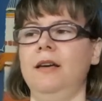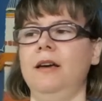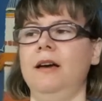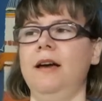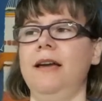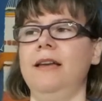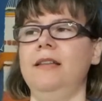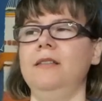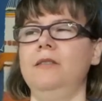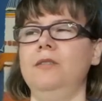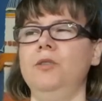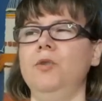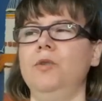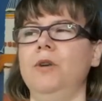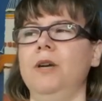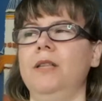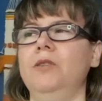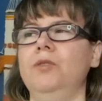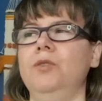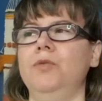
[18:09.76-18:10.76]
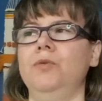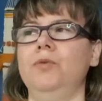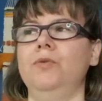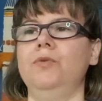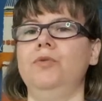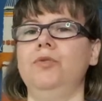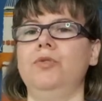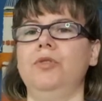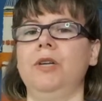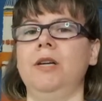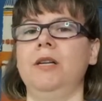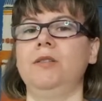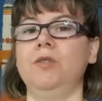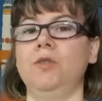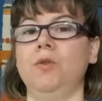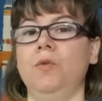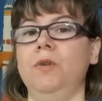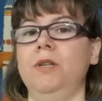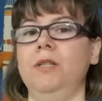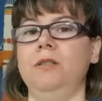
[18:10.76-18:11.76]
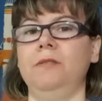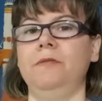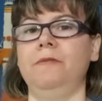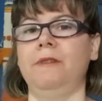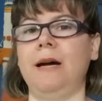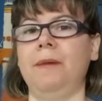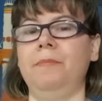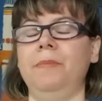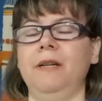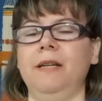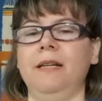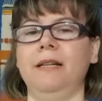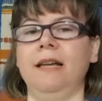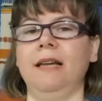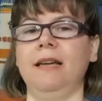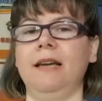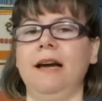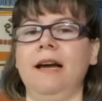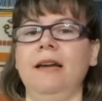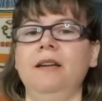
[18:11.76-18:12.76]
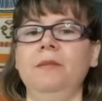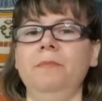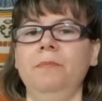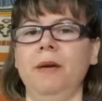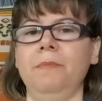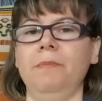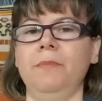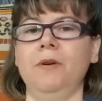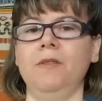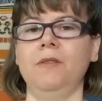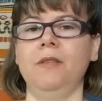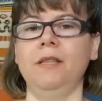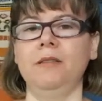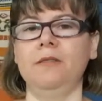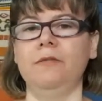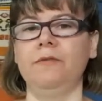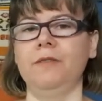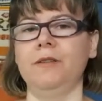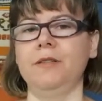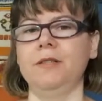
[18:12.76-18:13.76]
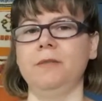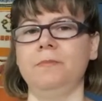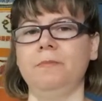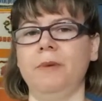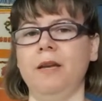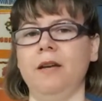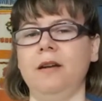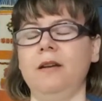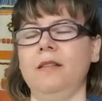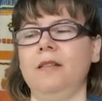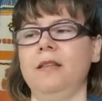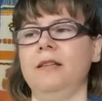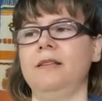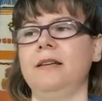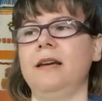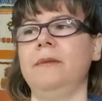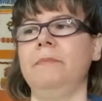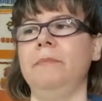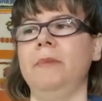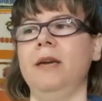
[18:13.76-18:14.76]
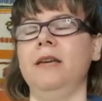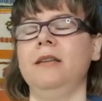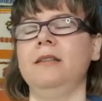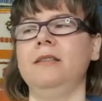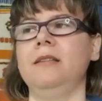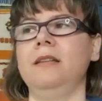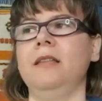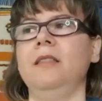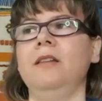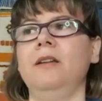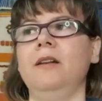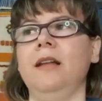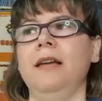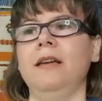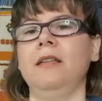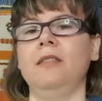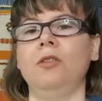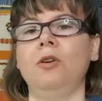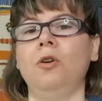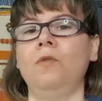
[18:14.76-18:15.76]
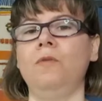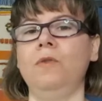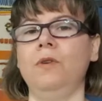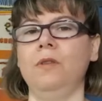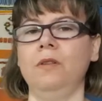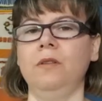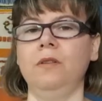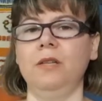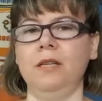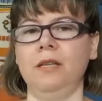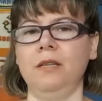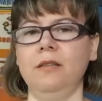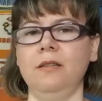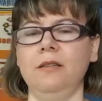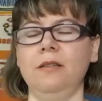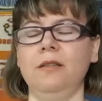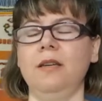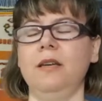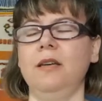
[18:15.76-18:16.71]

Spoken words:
and you can use so little fabric. Like, I remember that the first pair that I made in the length over the knee,